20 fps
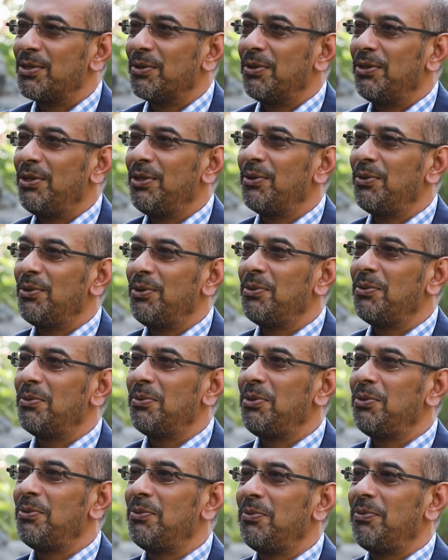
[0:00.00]
So
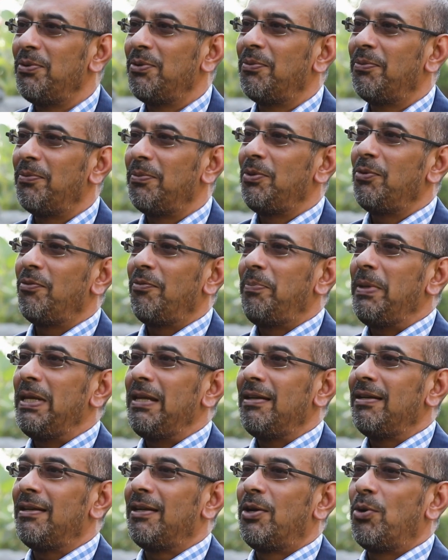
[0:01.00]
you've
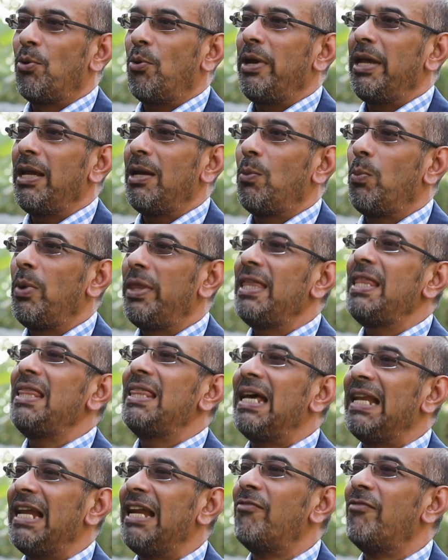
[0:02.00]
been growing within that